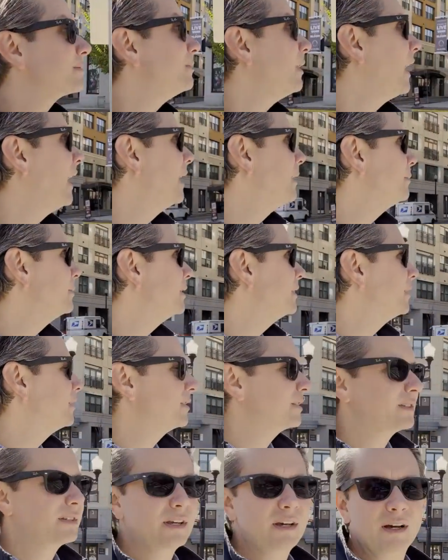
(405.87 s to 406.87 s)
behind me.
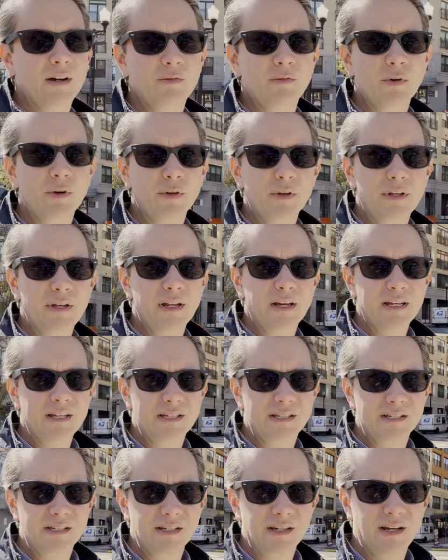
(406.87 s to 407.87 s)
There's a really
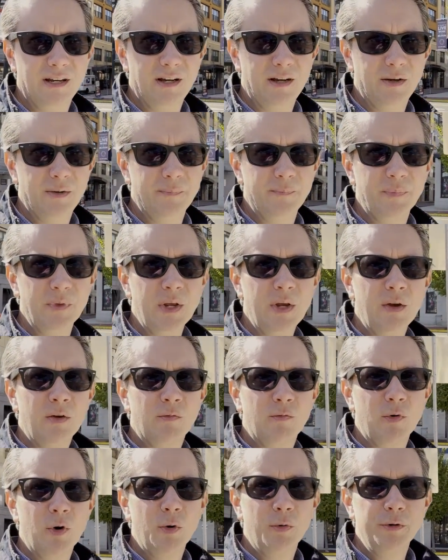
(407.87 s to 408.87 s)
nice
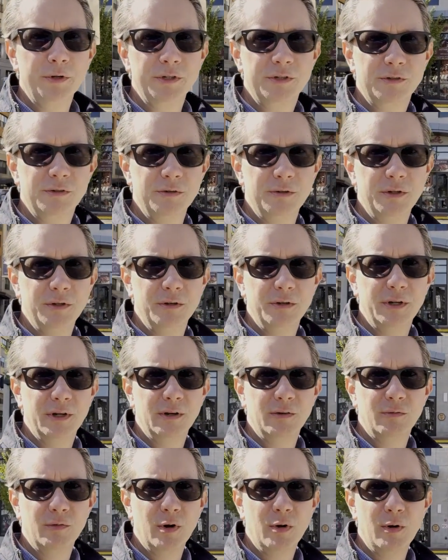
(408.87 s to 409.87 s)
rowing studio
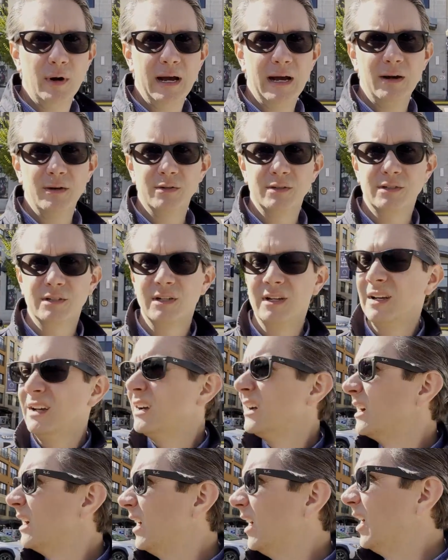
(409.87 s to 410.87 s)
here, row house,
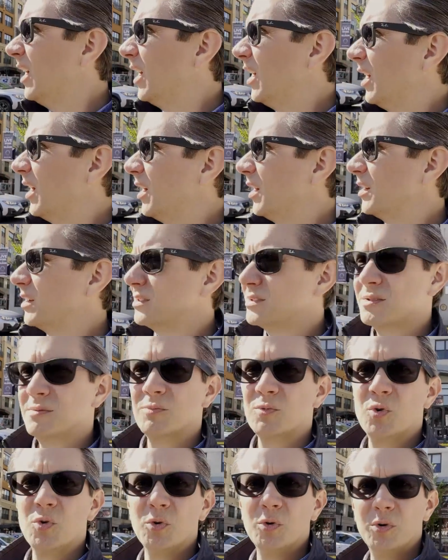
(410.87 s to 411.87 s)

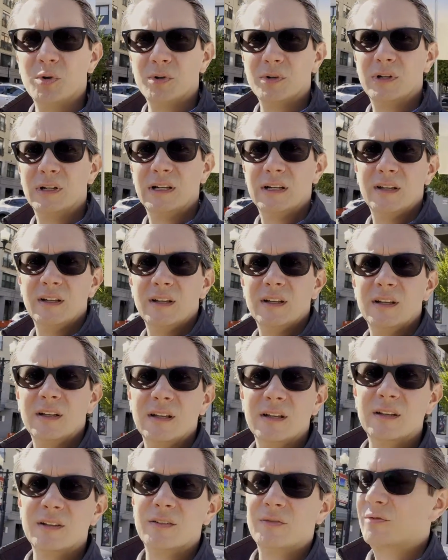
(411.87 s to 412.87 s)
some cool
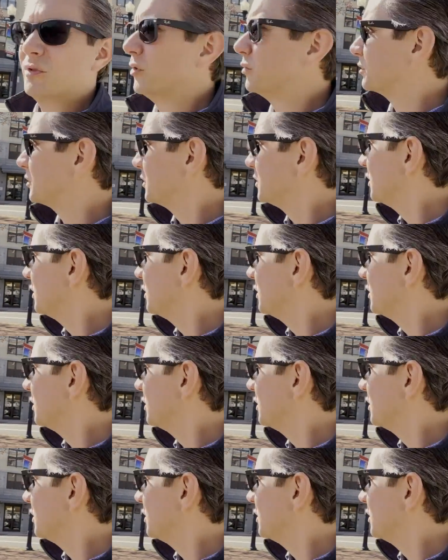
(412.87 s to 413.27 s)
frozen